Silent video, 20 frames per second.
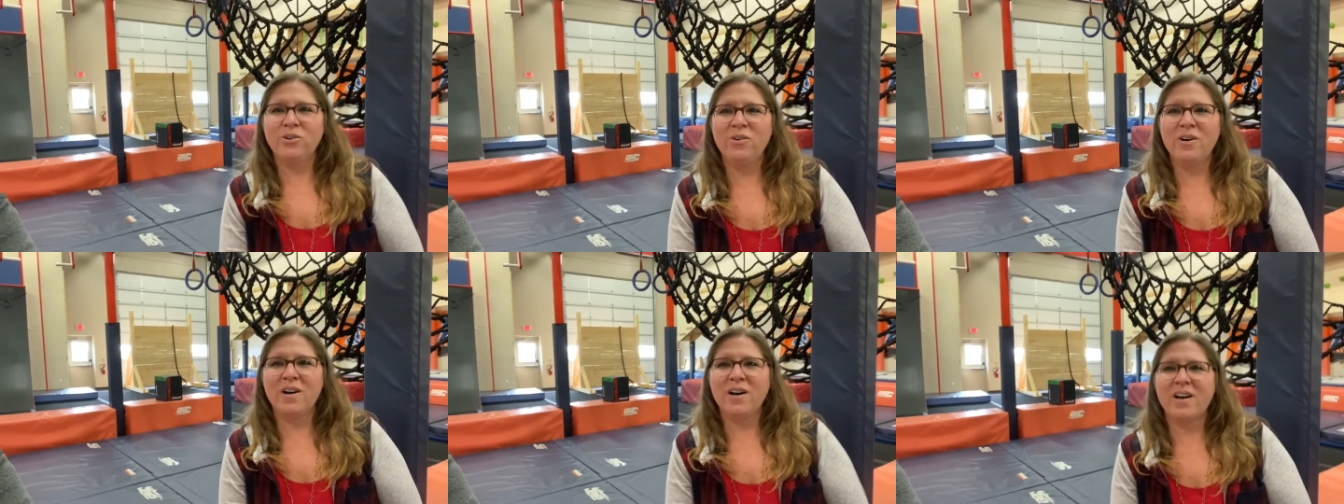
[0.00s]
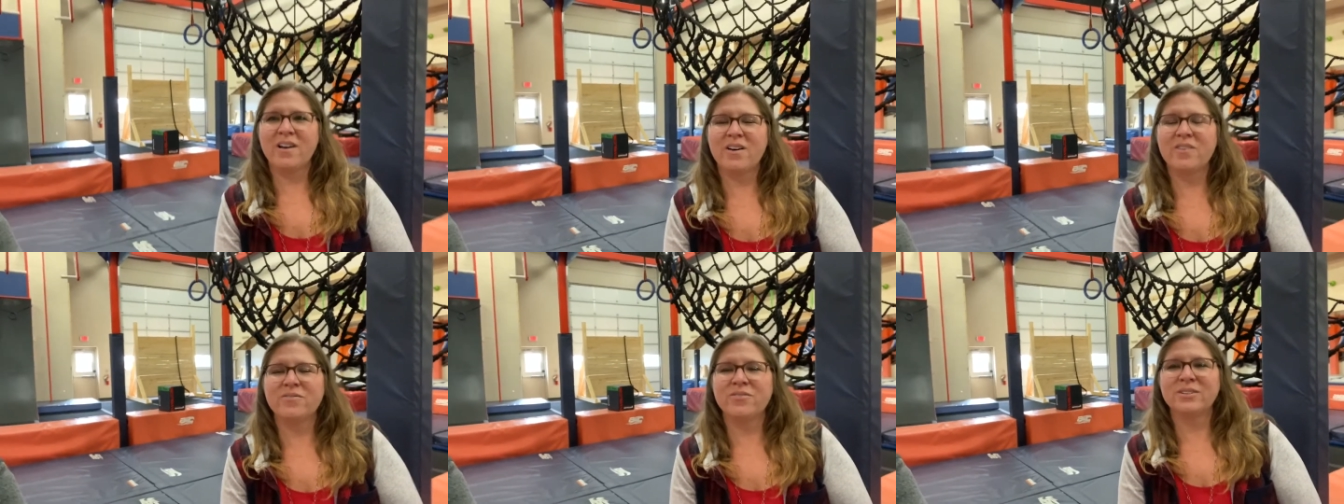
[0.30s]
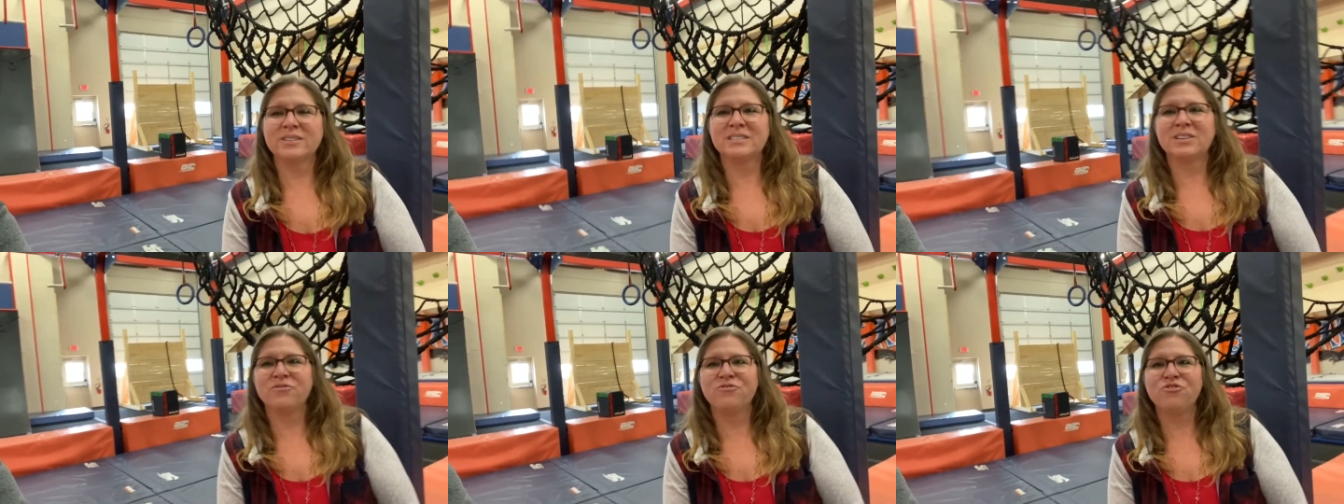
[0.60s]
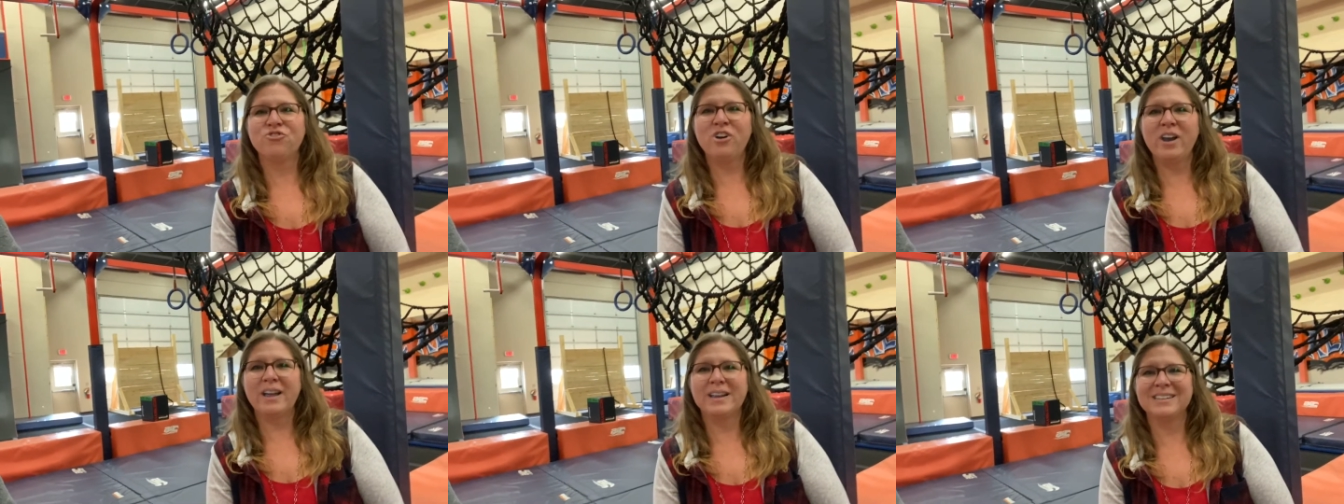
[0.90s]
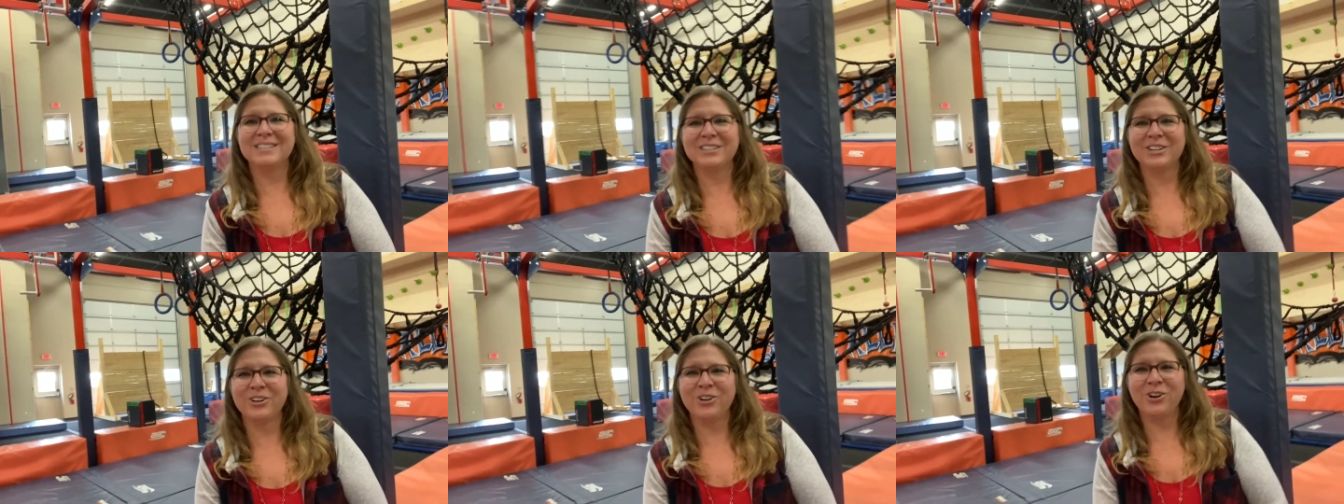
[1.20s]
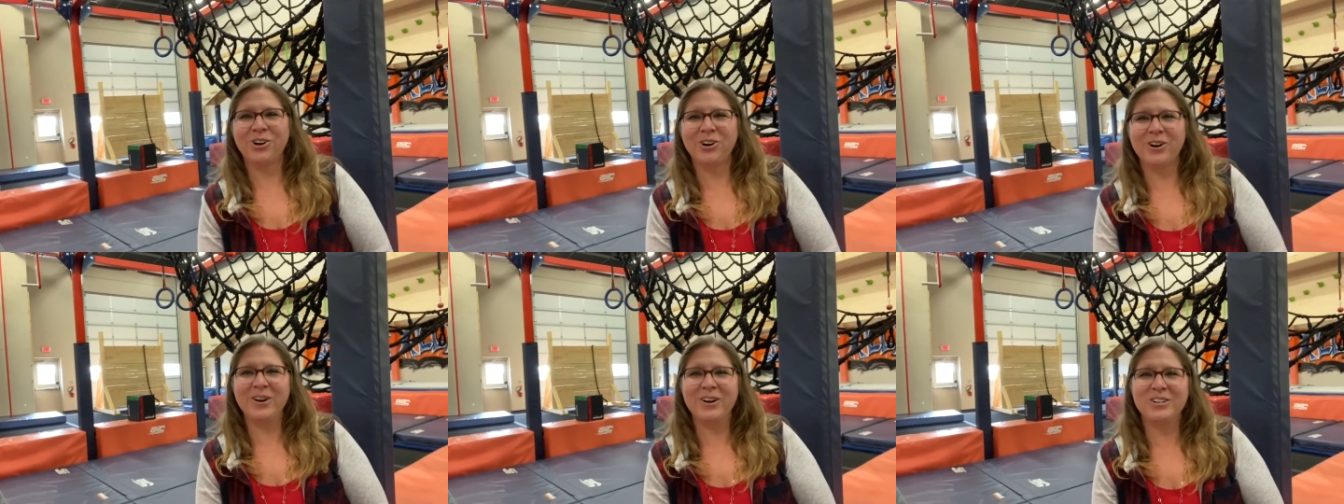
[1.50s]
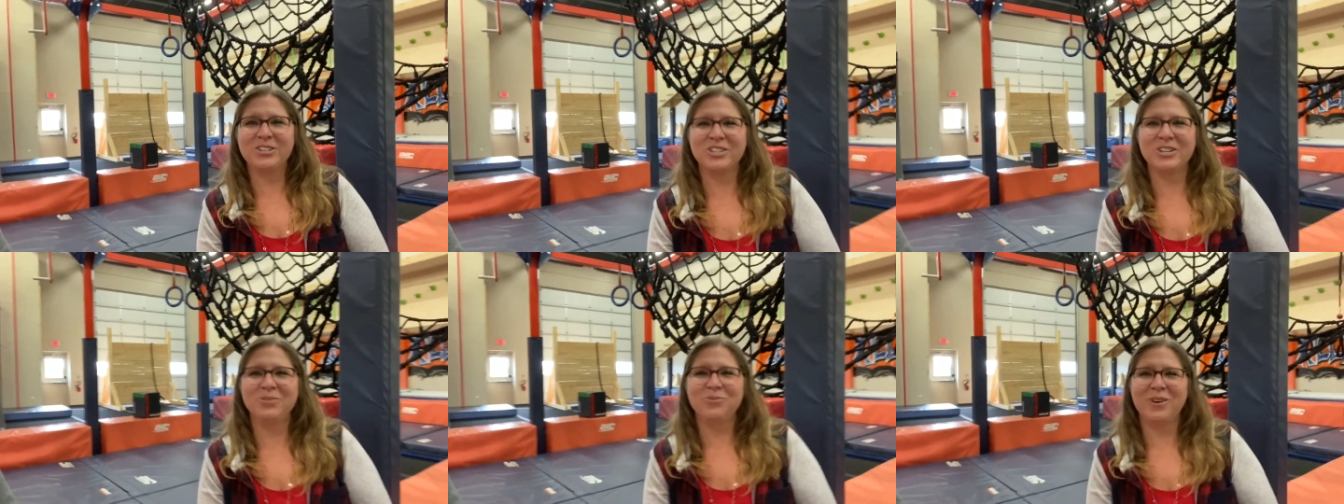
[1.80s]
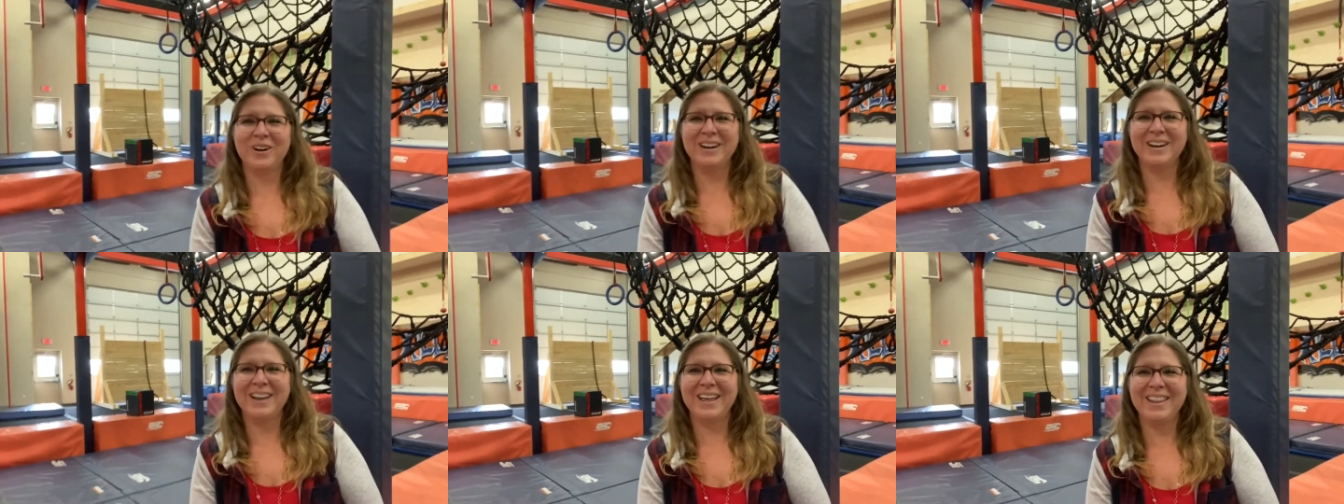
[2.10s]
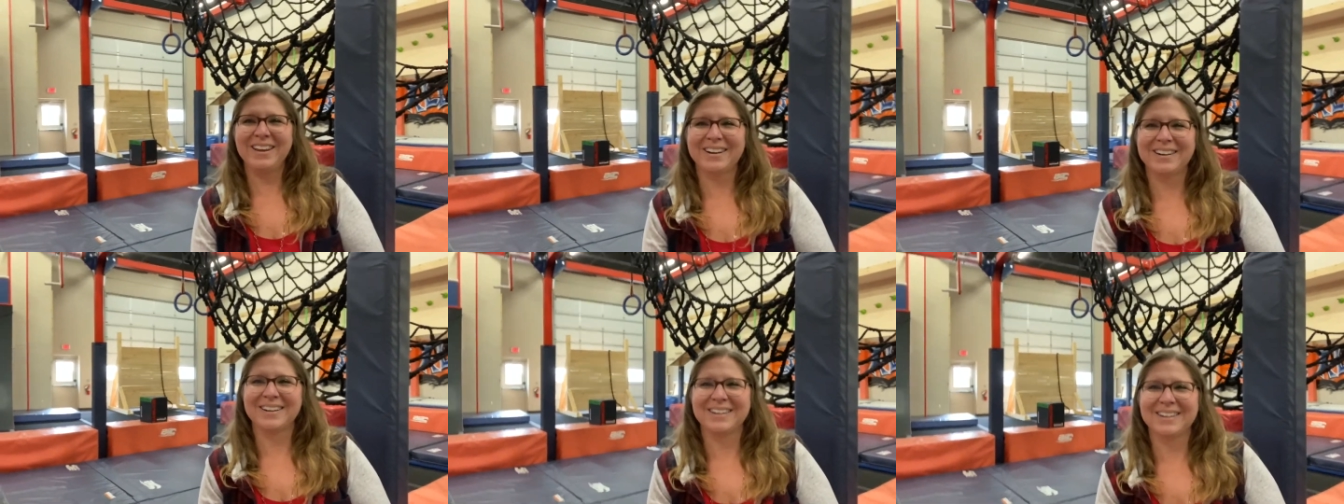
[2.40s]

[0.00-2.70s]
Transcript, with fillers: of some friends encouraging one another.